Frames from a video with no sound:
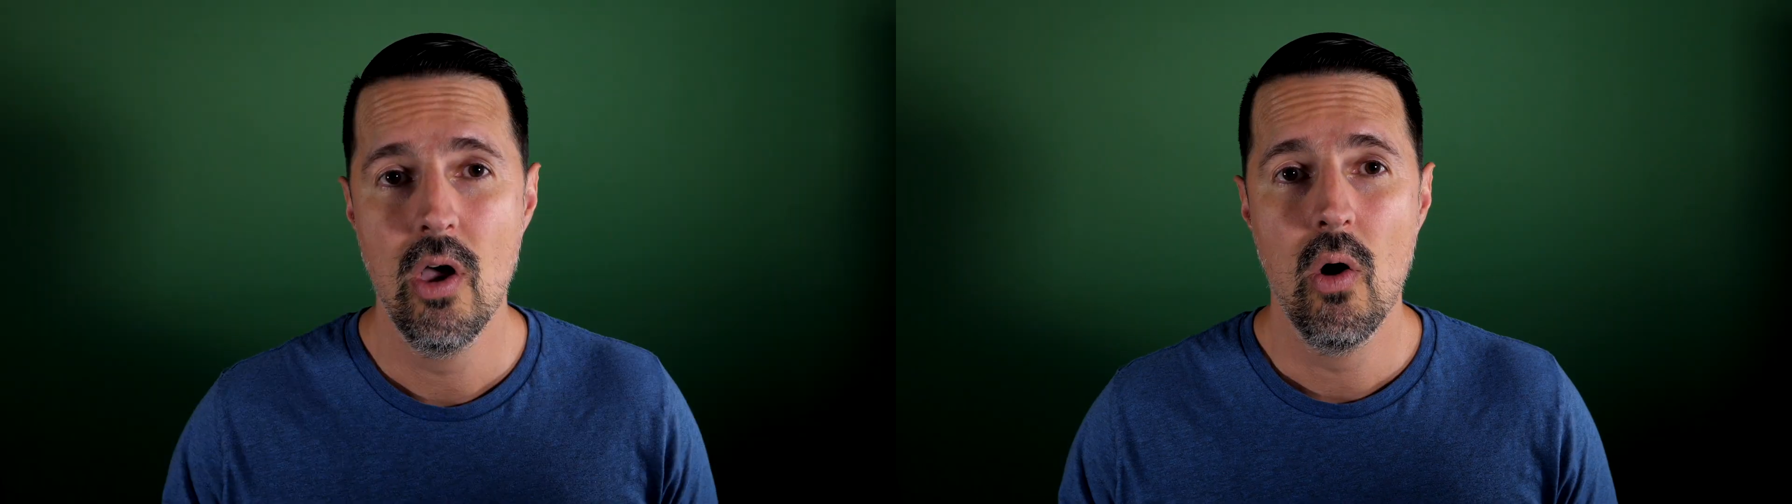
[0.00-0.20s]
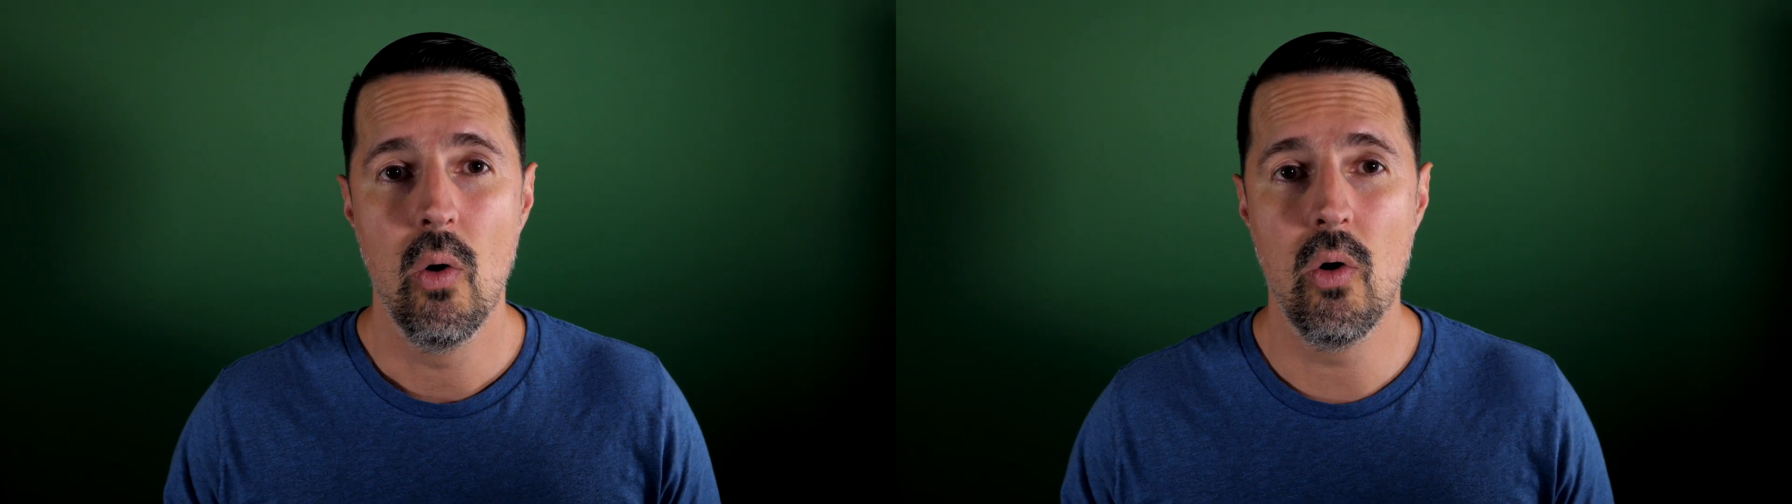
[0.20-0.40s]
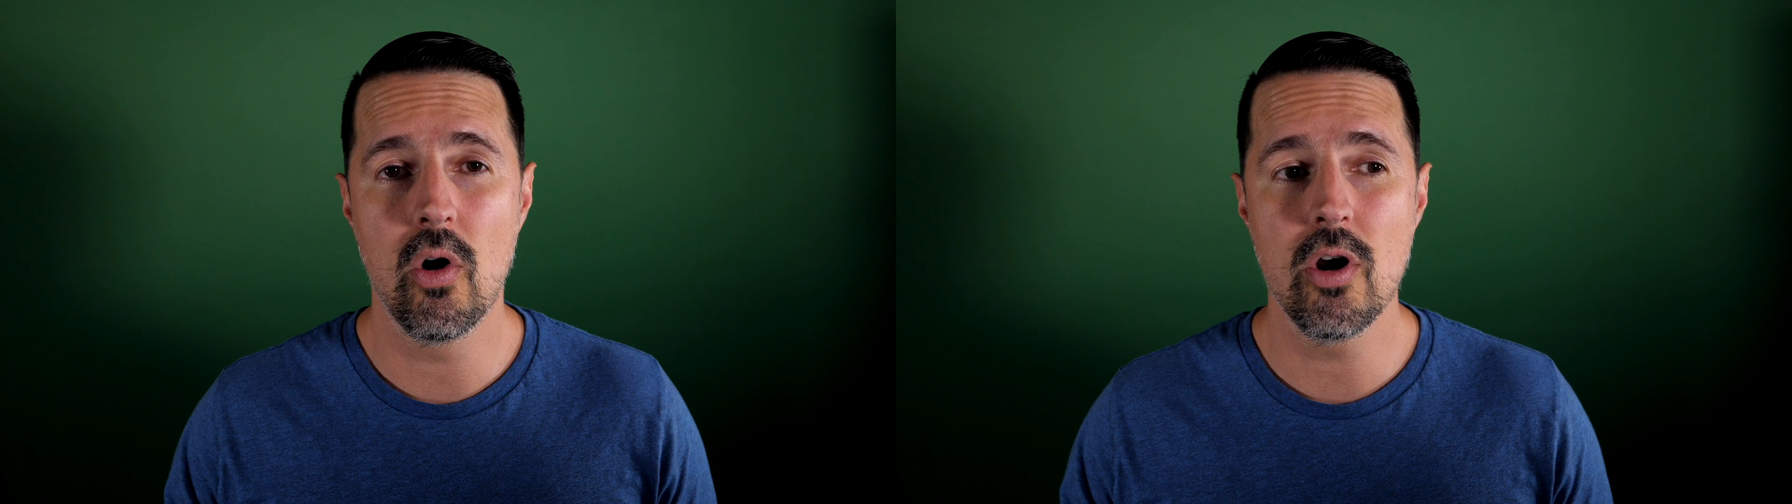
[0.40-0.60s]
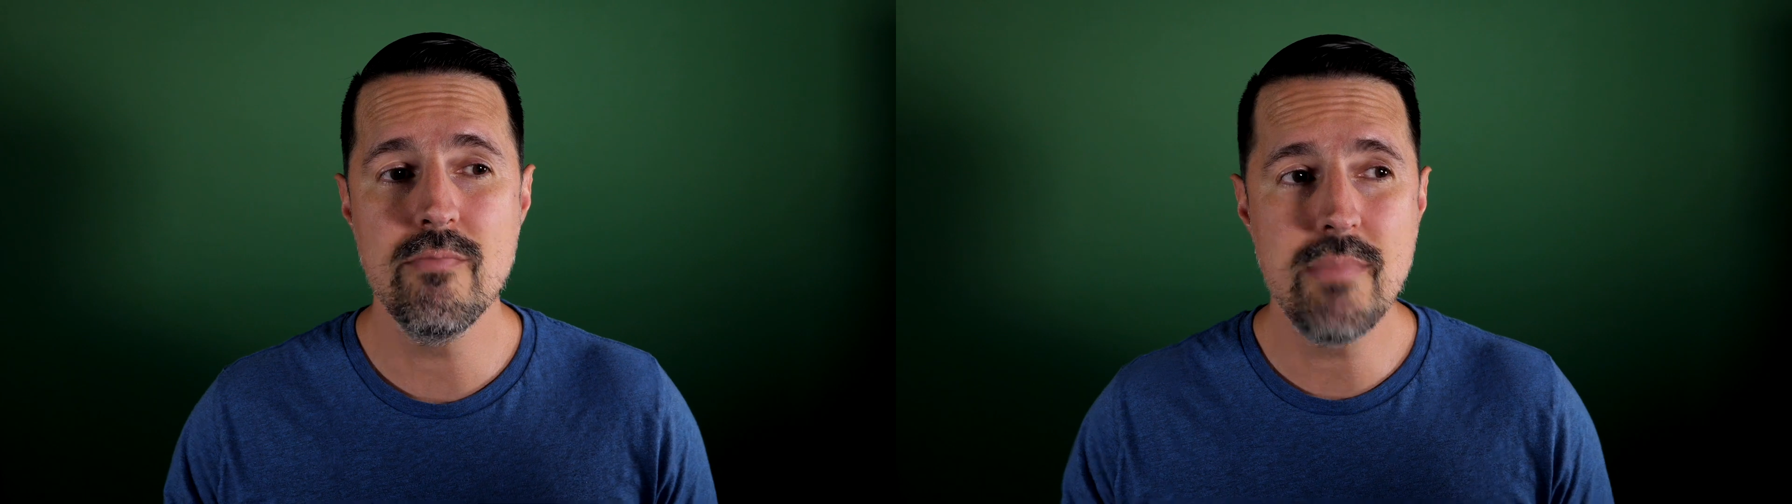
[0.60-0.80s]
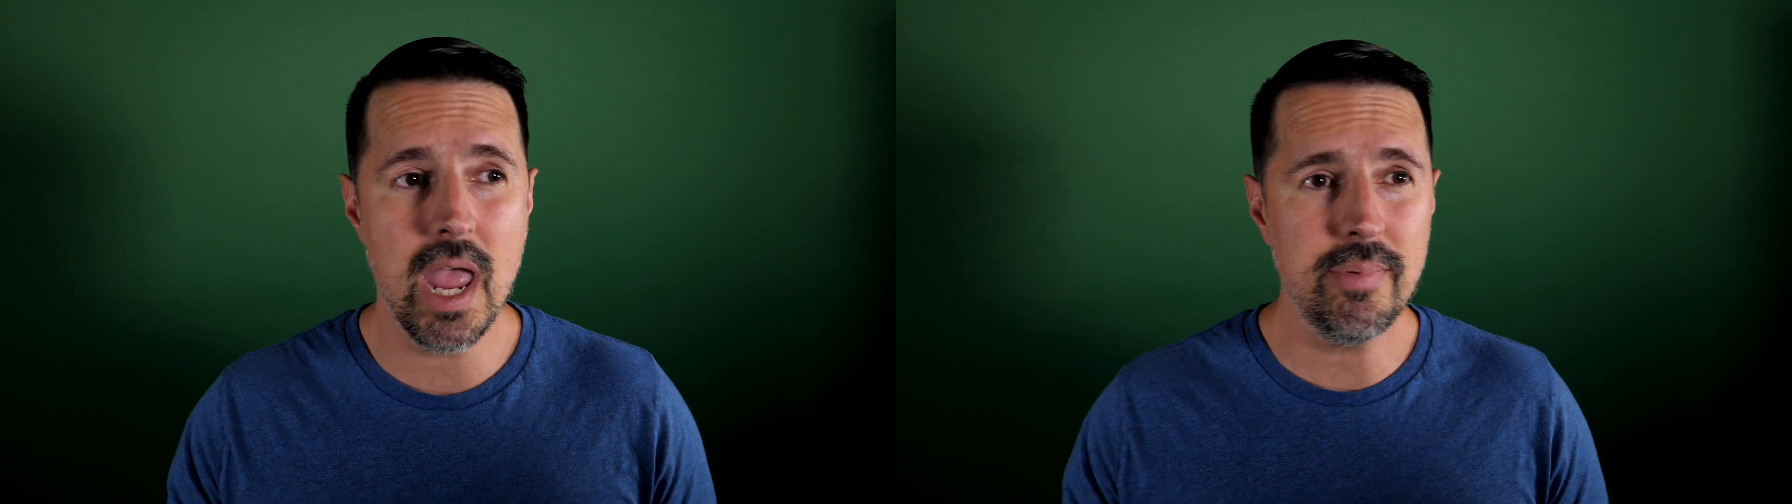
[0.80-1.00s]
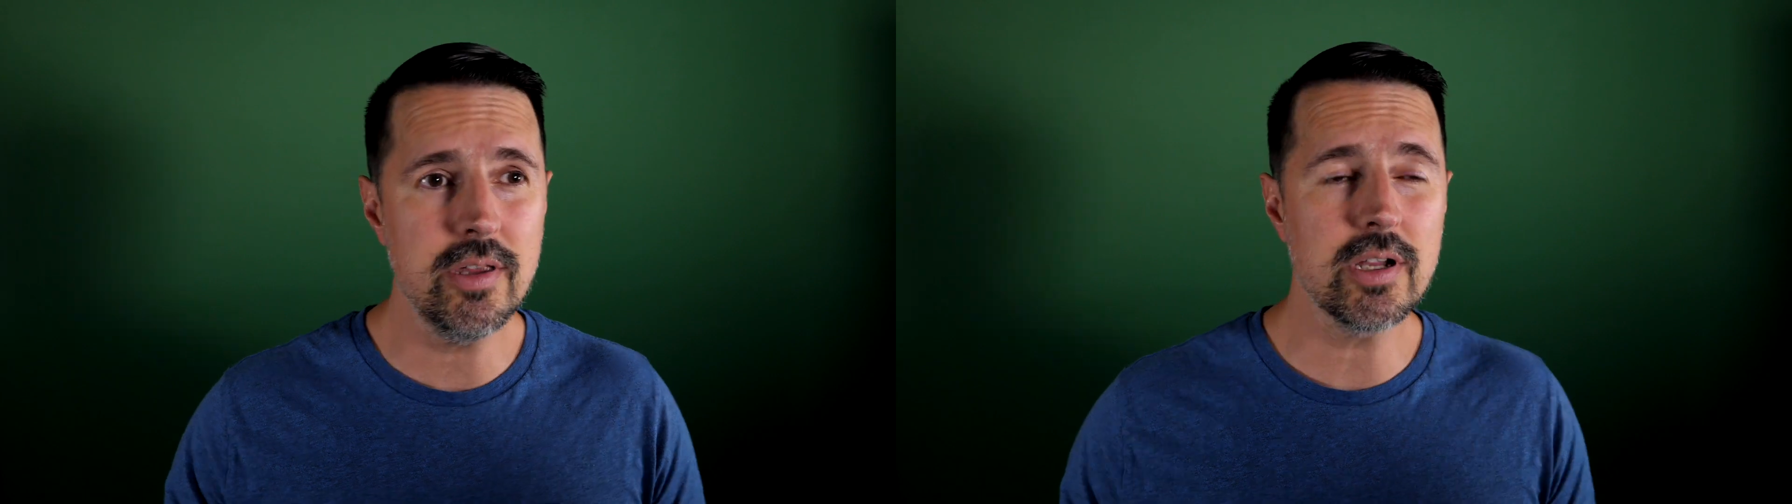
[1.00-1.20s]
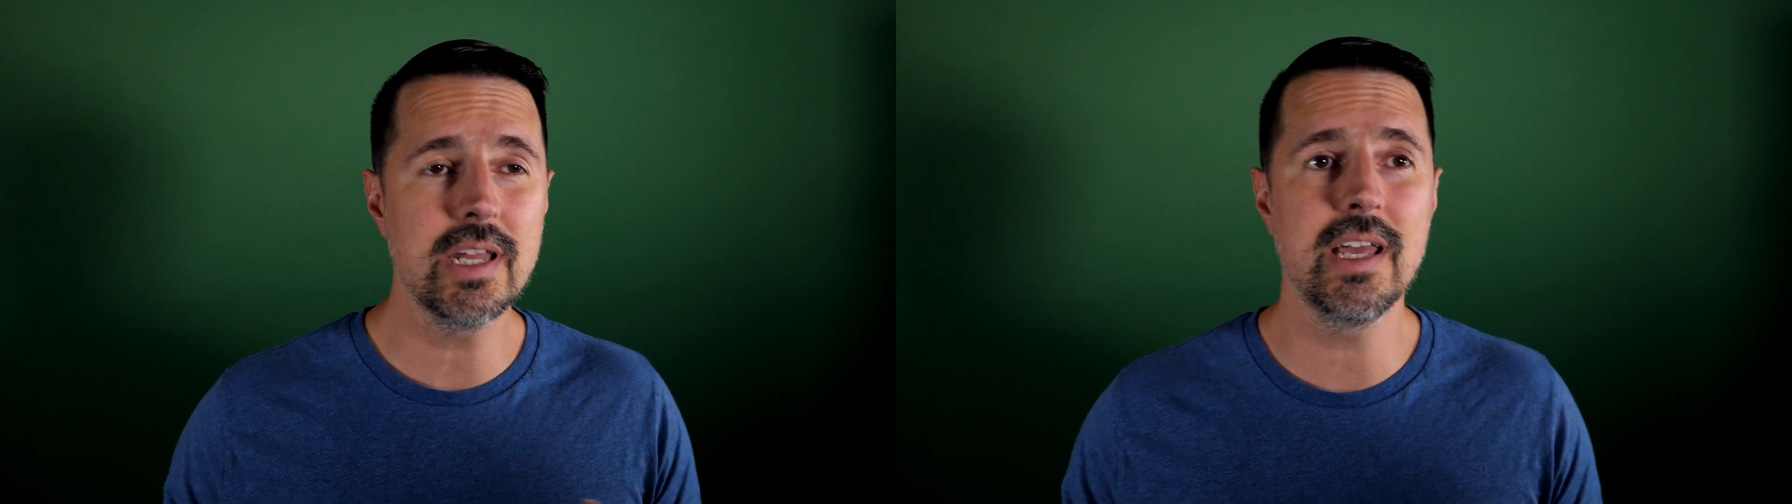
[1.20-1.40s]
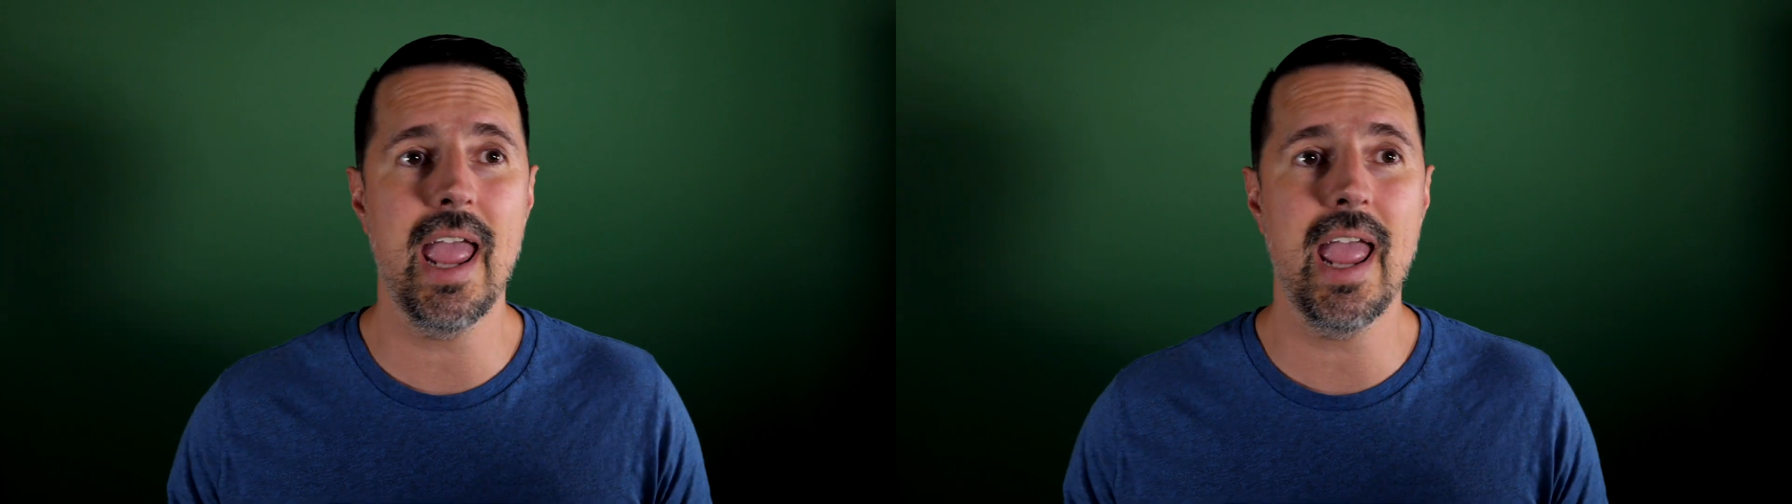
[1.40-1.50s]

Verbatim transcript: Or maybe you're gonna